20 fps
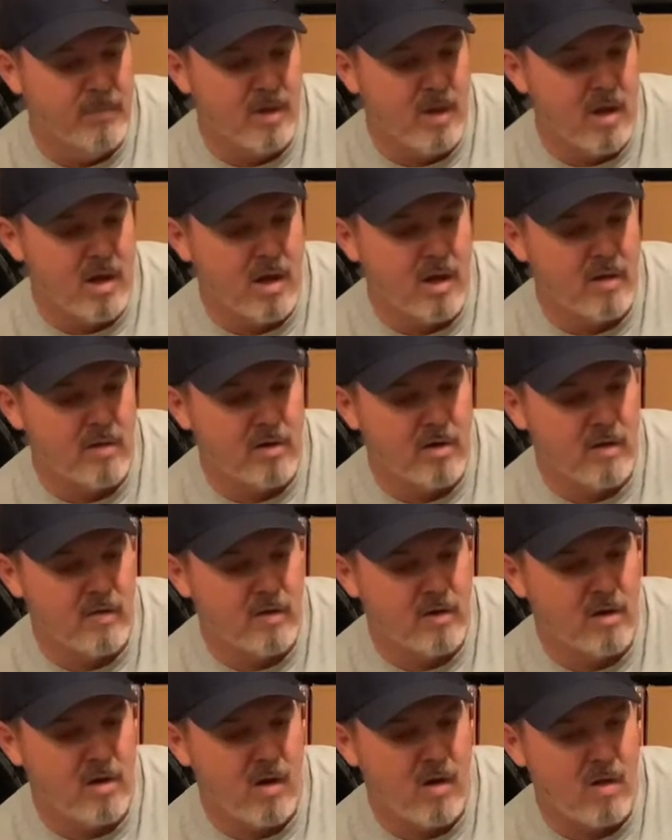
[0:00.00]

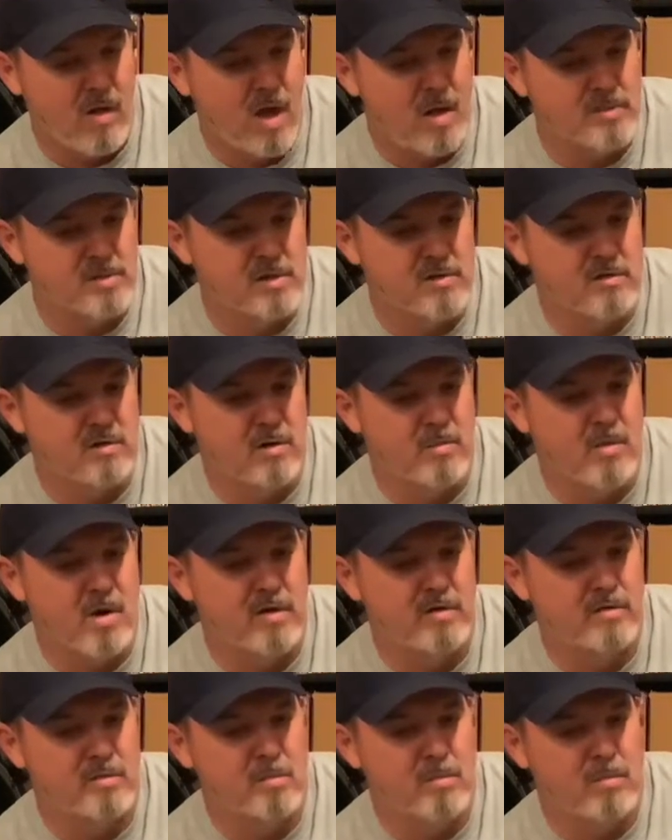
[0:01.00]
The call options are
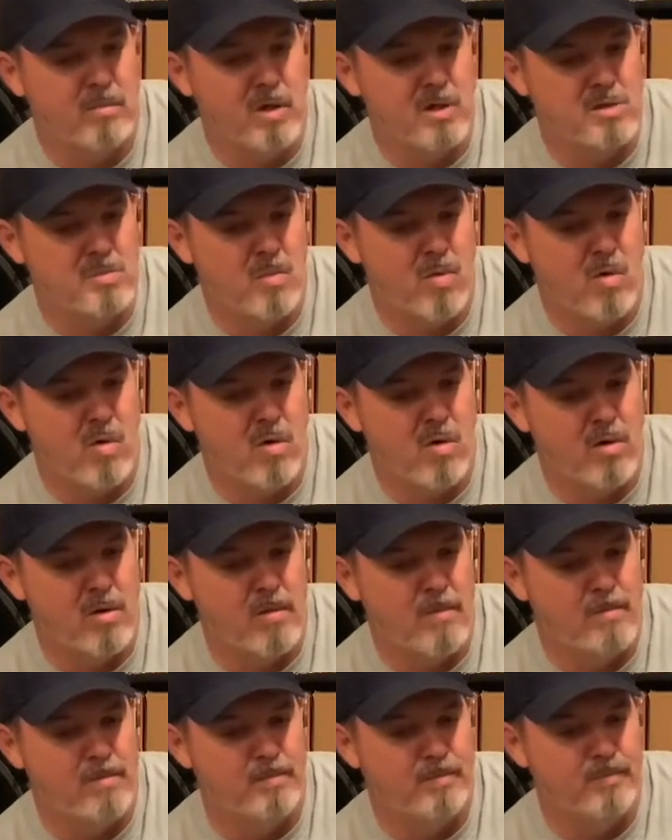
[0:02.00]
much
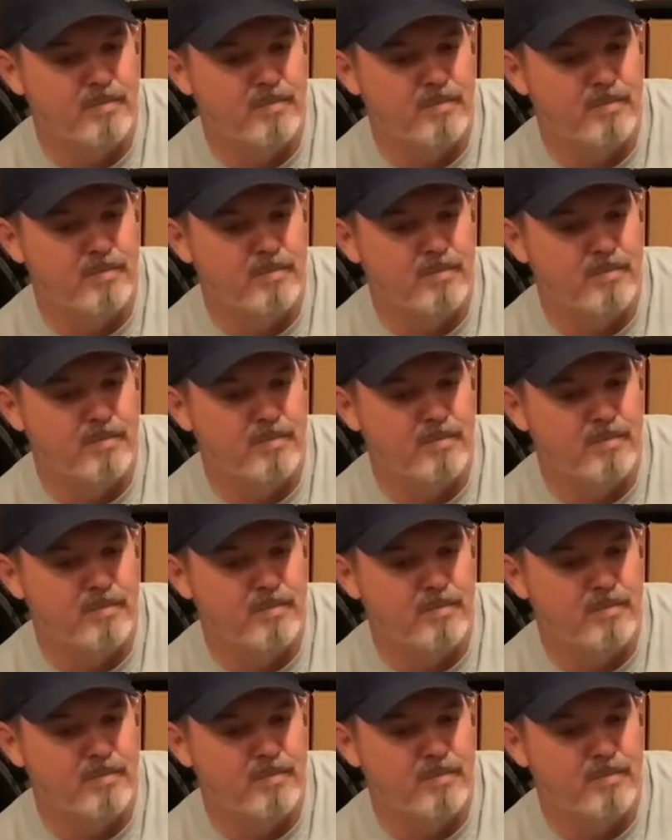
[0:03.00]
more